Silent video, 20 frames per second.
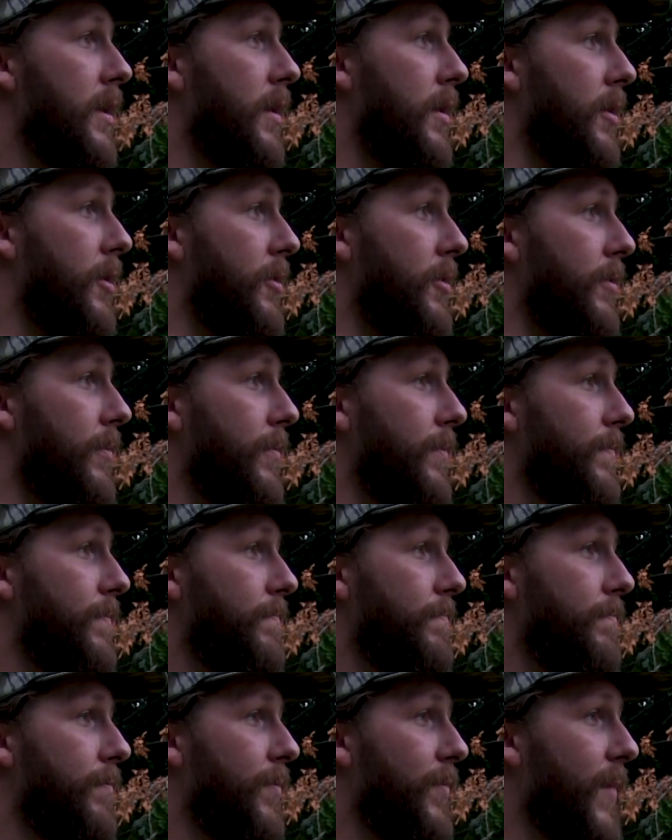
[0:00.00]

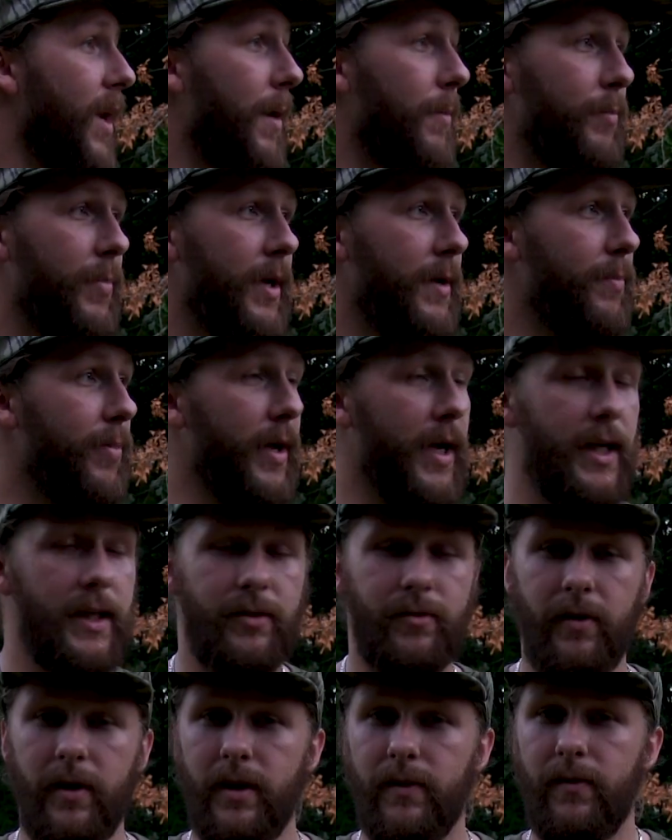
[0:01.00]
Got big
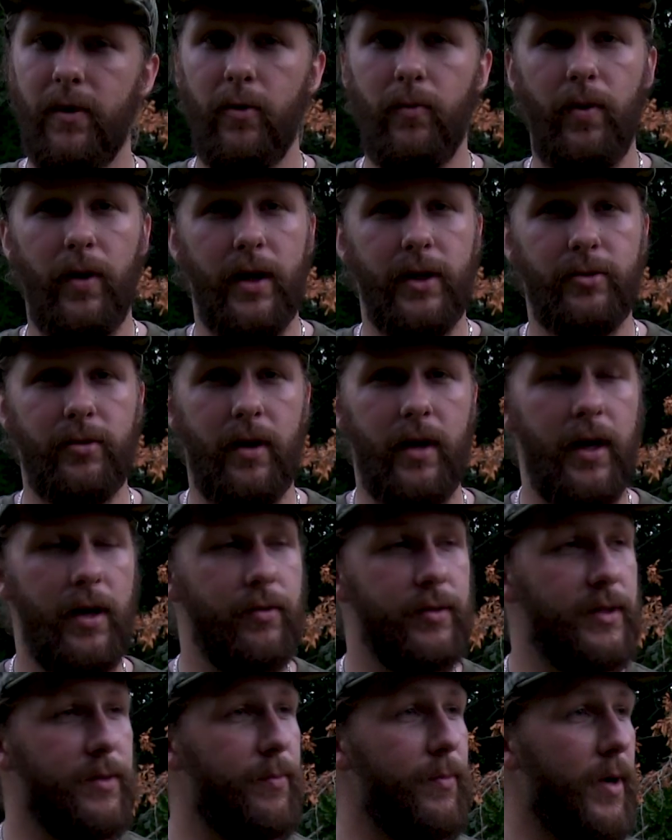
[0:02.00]
plans for these food plots right
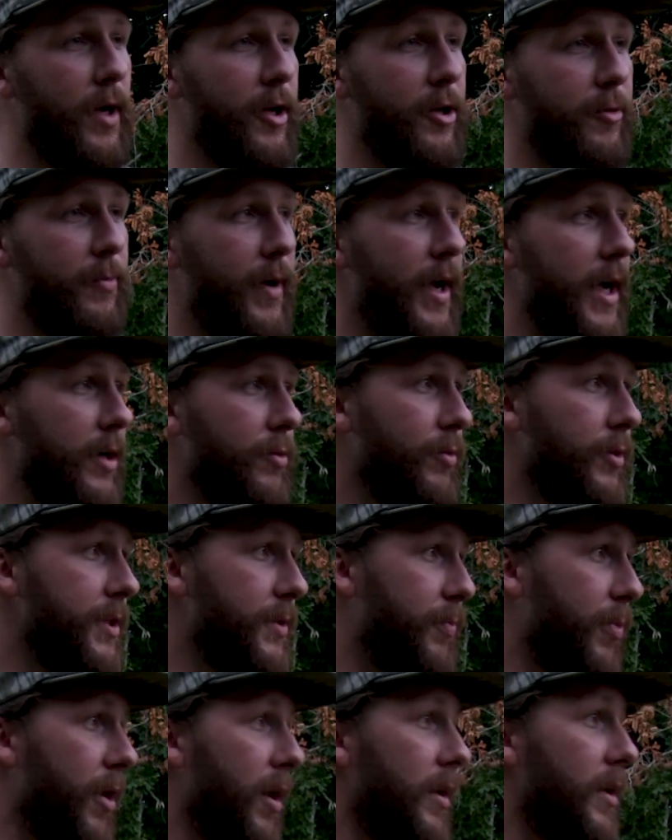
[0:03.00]
here with some other
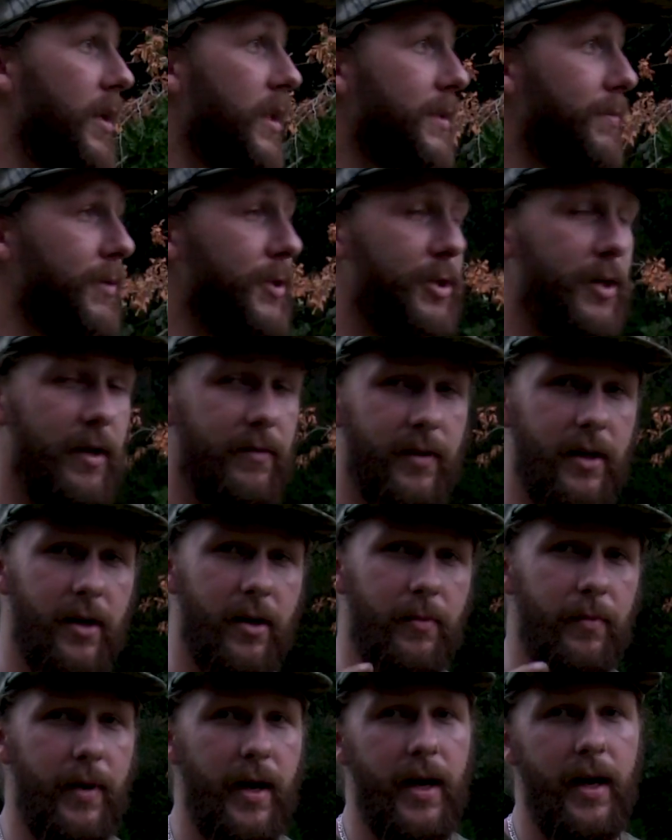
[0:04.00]
Backwoods products, but you have to
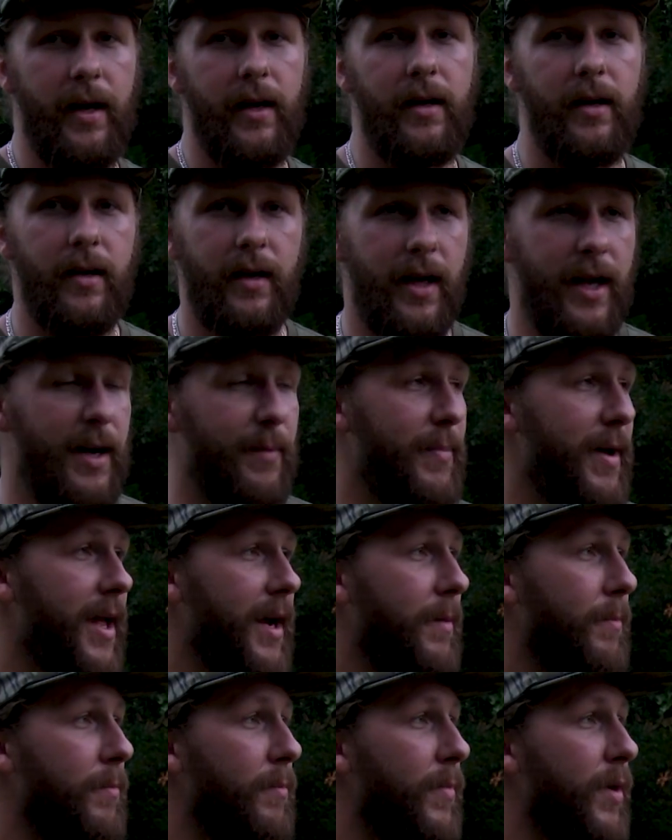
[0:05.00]
come back in
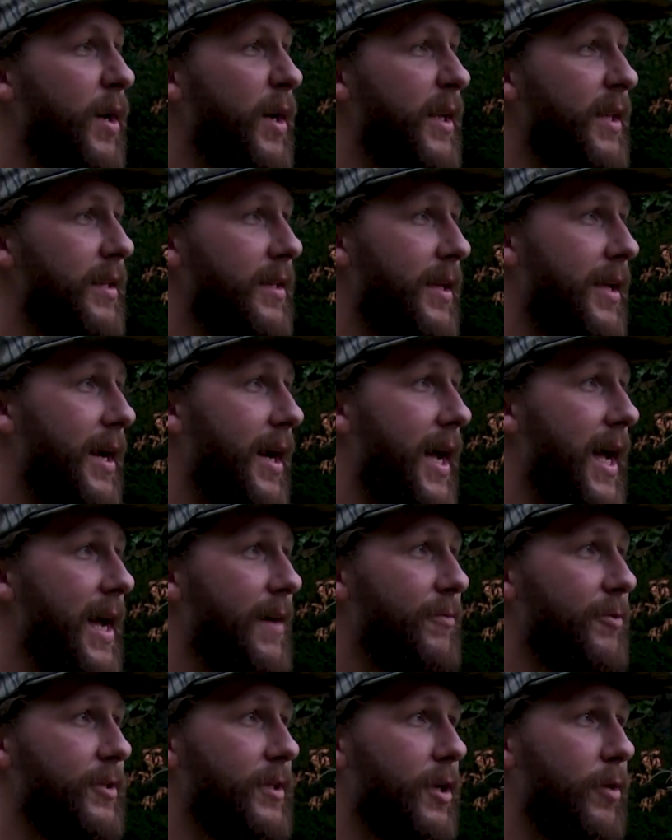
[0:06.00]
about a month and a
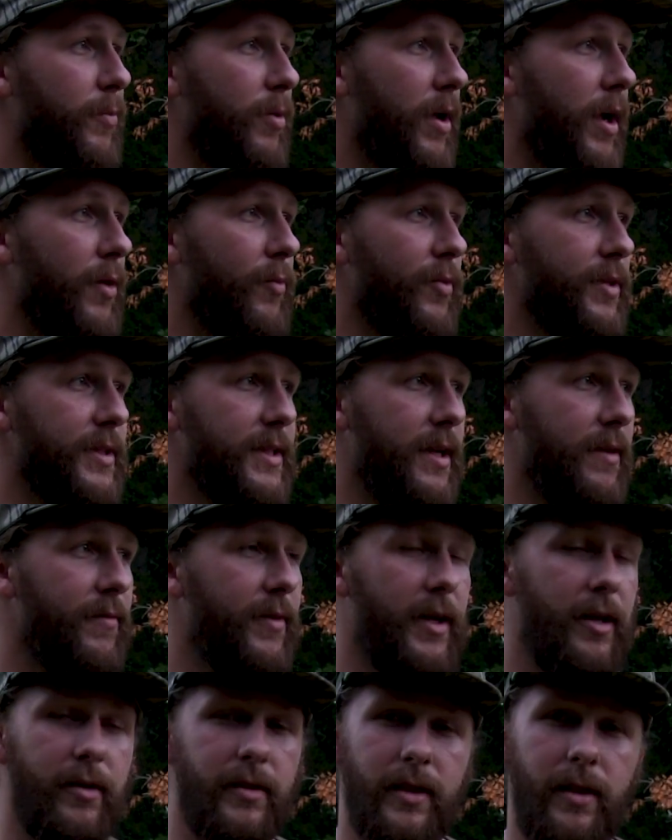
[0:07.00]
half or so, probably once that
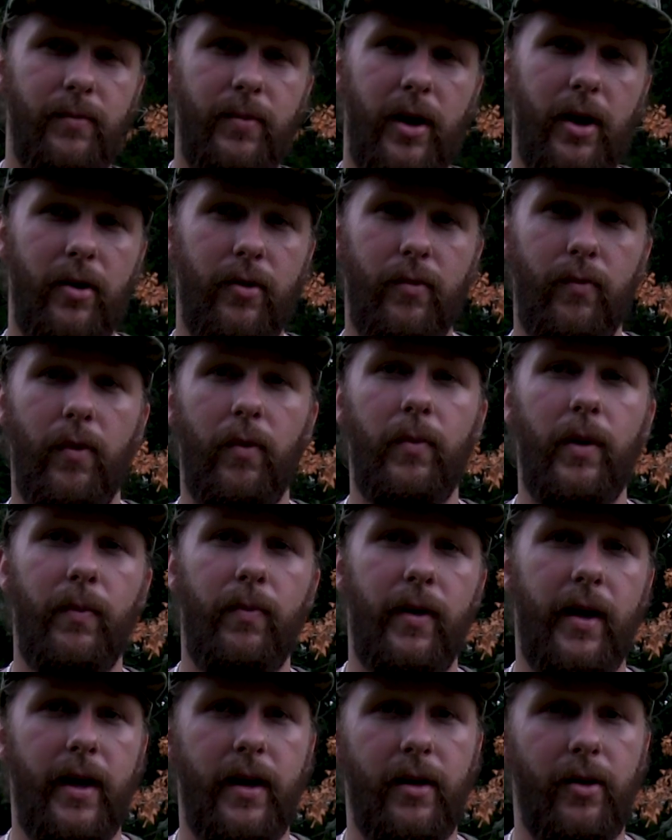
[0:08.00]
video is uploaded. We'll be
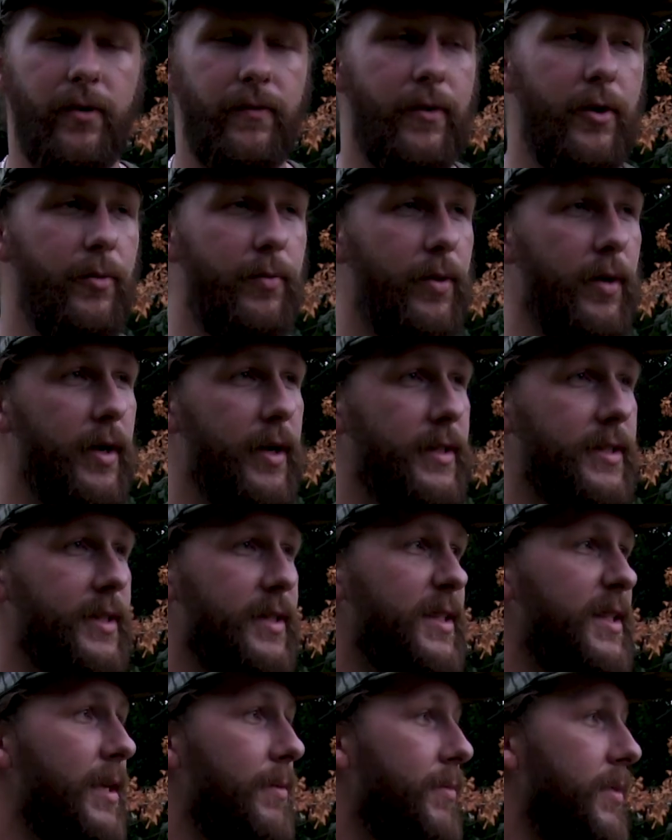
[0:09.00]
planting our food plots
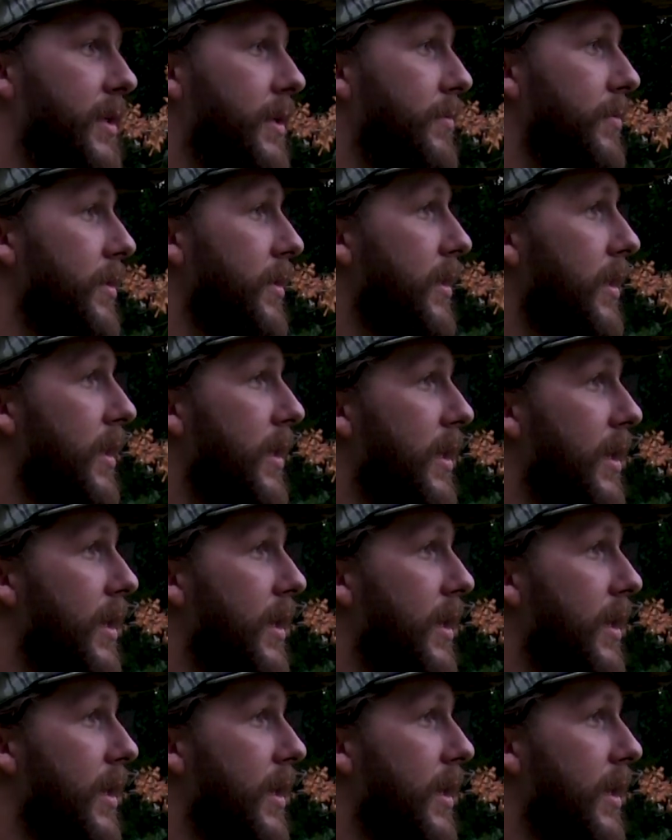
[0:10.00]
in September.